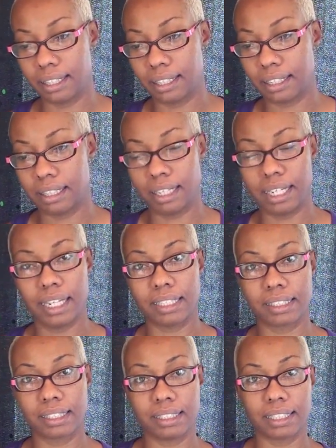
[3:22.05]
Clay has
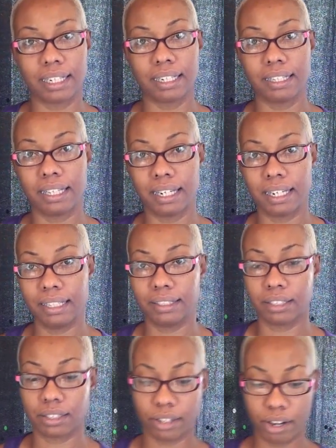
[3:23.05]
decided that
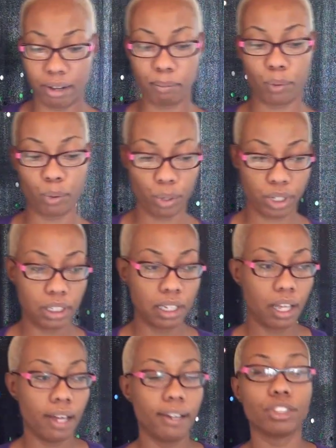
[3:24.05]
he's on board
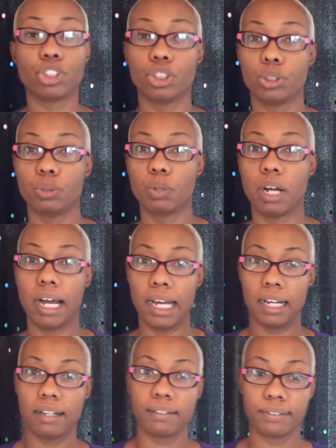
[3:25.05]
to
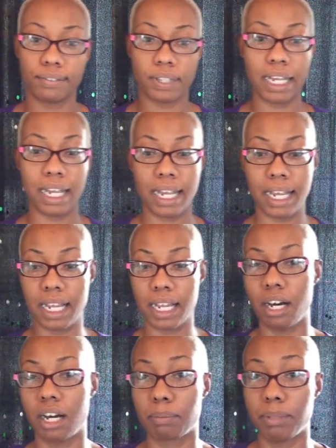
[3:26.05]
have a
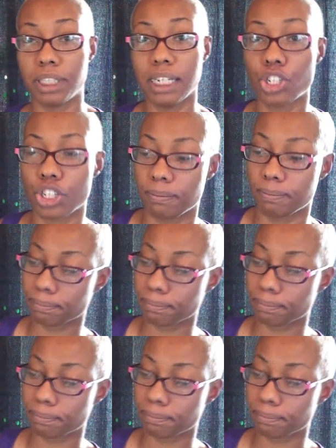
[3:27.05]
augmentation